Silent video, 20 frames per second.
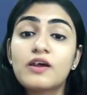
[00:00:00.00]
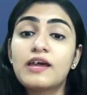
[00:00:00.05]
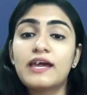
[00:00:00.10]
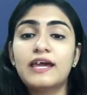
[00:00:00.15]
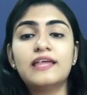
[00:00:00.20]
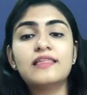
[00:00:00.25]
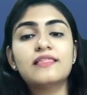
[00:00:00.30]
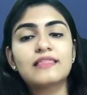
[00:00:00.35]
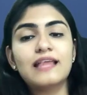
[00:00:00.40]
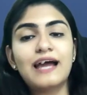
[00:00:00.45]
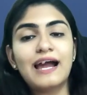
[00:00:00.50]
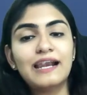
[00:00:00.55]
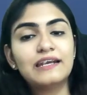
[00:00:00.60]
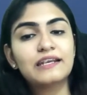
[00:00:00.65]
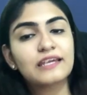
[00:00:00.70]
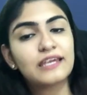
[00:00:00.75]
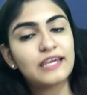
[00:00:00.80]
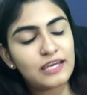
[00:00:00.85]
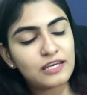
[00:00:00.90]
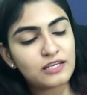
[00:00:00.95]
In that
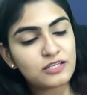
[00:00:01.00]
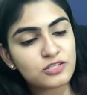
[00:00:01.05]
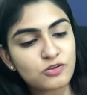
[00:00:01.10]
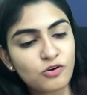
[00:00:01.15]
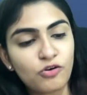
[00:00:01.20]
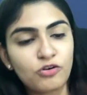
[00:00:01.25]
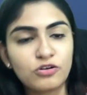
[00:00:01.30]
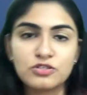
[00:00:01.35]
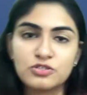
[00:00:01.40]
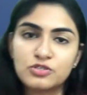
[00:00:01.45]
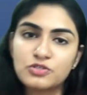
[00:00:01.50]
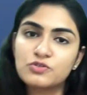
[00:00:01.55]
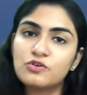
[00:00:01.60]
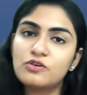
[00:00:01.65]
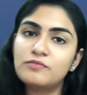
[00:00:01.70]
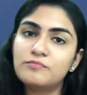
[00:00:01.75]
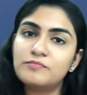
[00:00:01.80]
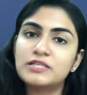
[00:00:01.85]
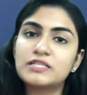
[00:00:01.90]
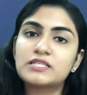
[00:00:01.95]
case,
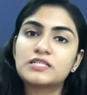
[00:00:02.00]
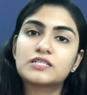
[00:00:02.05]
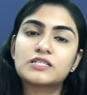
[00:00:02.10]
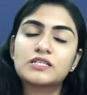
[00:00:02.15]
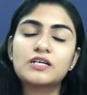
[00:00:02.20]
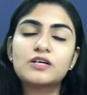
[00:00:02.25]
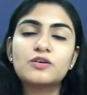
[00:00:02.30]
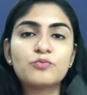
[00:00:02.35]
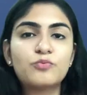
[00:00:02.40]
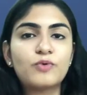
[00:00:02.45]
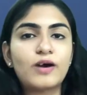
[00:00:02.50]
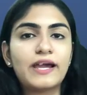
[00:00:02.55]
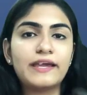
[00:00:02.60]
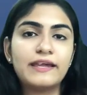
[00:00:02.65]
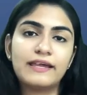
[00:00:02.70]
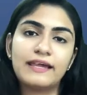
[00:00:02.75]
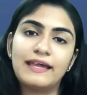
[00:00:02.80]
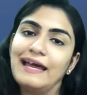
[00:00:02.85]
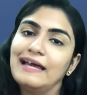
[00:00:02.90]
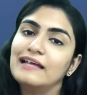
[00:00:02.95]
also Mr. Y
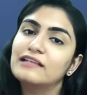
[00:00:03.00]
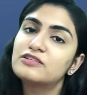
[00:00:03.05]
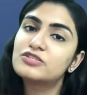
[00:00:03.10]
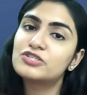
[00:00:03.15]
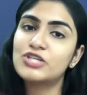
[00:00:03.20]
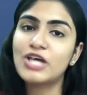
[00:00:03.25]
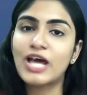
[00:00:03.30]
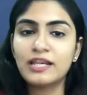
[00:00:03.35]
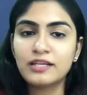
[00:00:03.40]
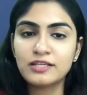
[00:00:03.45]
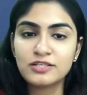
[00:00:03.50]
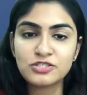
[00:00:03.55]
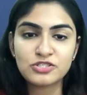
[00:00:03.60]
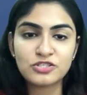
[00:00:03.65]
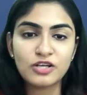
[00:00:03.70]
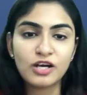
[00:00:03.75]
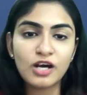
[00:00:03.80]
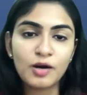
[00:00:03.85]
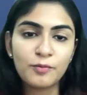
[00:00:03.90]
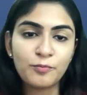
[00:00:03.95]
can challenge
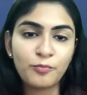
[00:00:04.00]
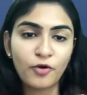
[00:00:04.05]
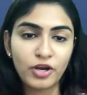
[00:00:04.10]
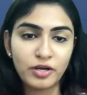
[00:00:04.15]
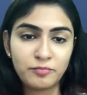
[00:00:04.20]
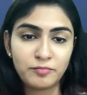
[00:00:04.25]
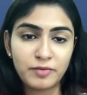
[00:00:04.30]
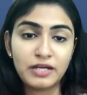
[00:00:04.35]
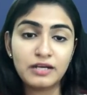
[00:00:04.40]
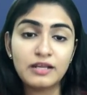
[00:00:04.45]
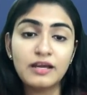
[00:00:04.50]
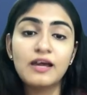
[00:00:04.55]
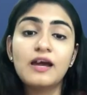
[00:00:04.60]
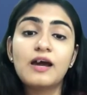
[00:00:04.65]
the appointment.